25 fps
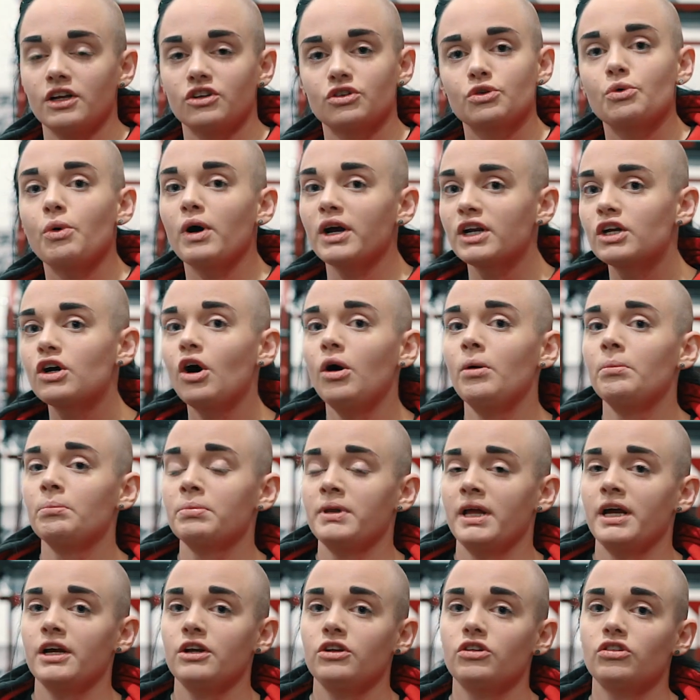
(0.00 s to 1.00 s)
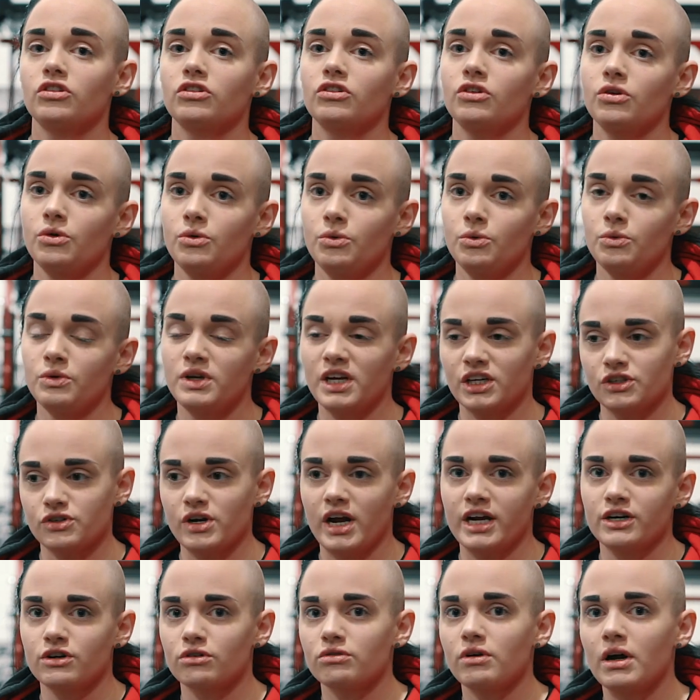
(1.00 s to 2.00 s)
quite complex to get your
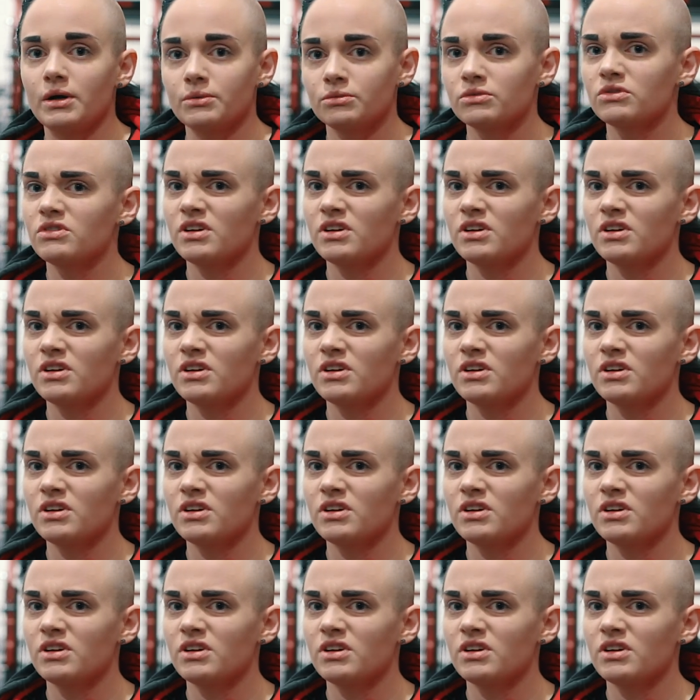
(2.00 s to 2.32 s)
head around